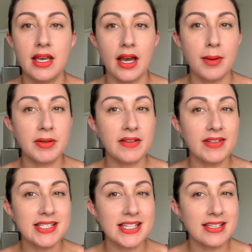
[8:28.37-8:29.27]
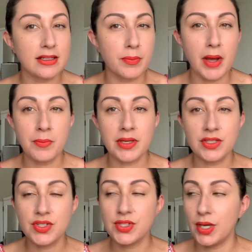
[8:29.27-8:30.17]
I believe it says like a pumpkin
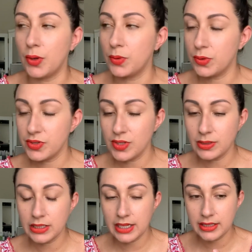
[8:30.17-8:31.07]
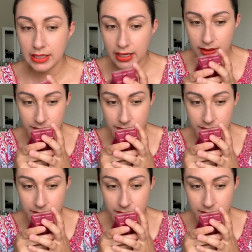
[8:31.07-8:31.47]
scone or something like that.